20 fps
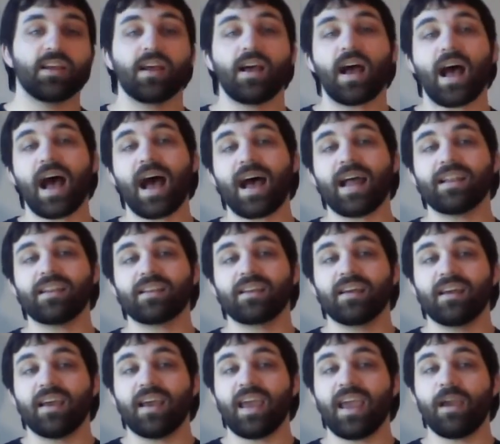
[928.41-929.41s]
and
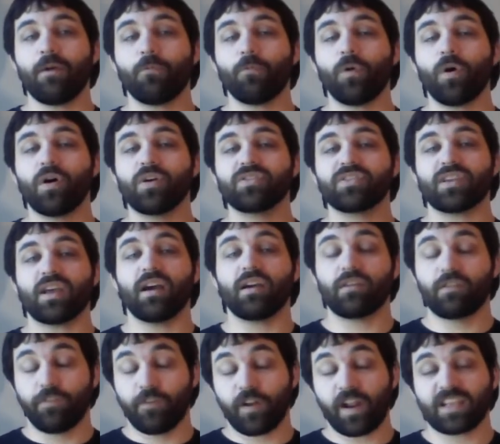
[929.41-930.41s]
it was a
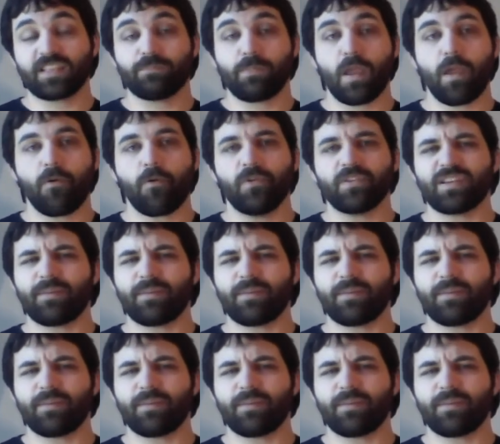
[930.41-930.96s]
fun experience.